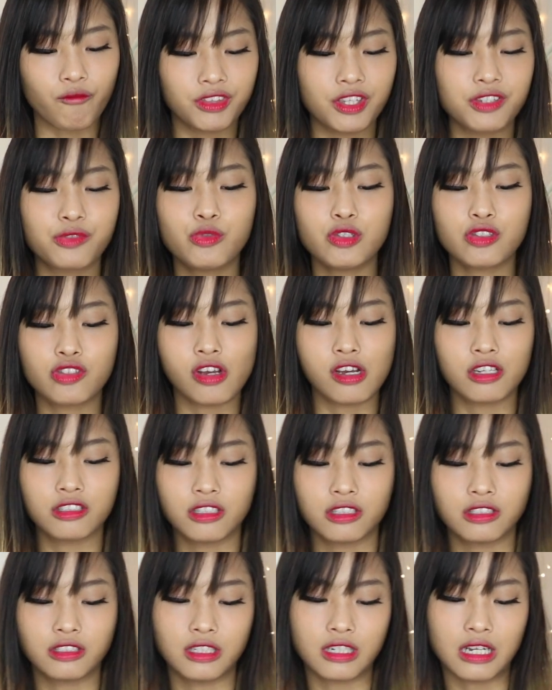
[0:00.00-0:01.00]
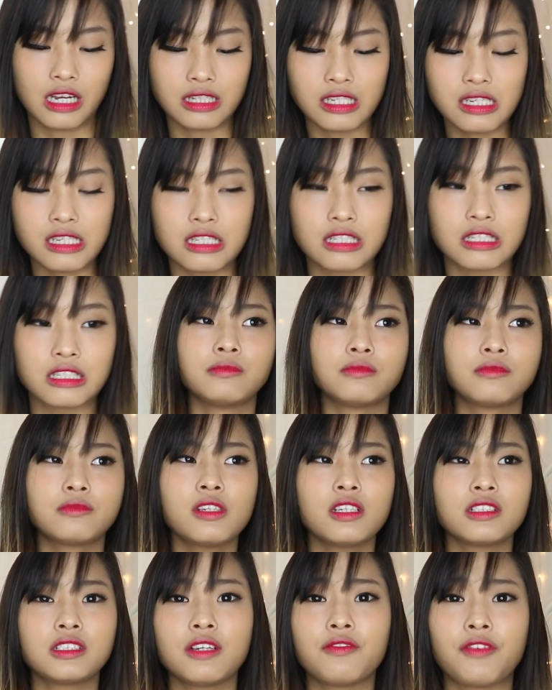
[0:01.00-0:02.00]
The sweet soy sauce thing, I think it's
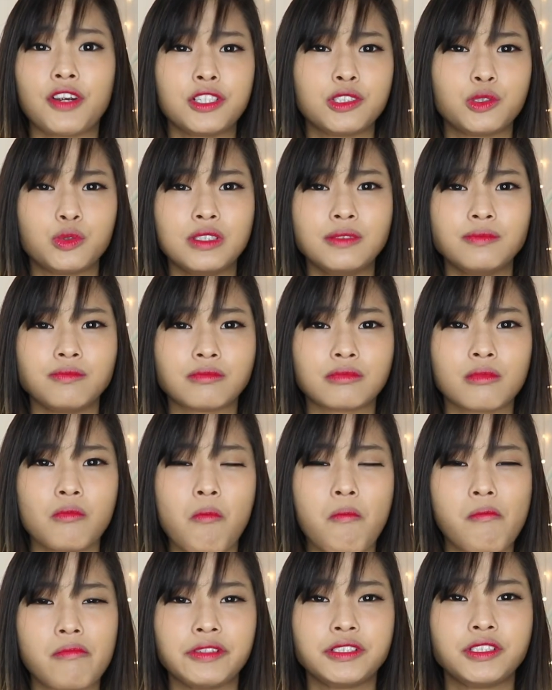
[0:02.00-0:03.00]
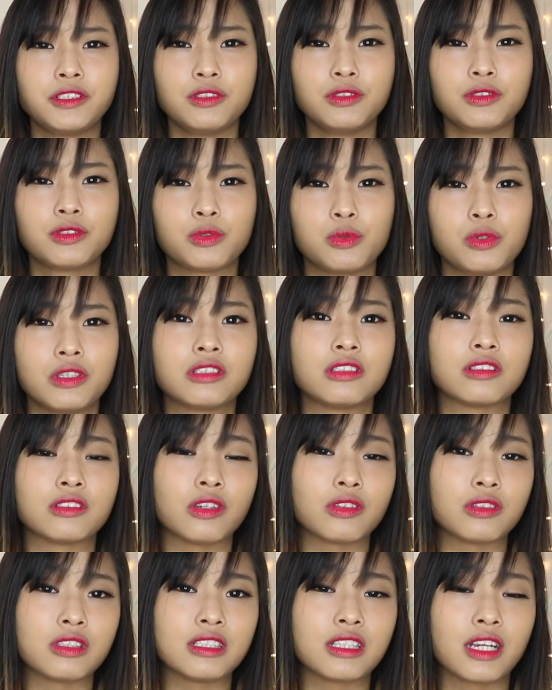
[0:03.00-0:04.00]
not say very sweet, it's still towards the
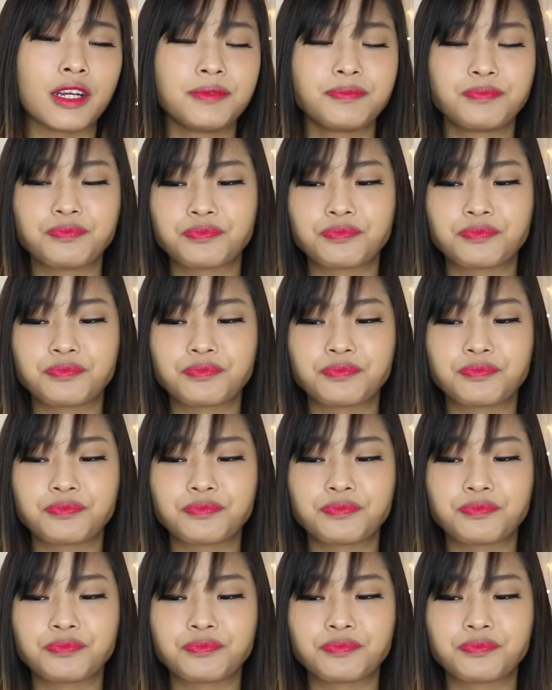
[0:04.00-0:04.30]
salty side.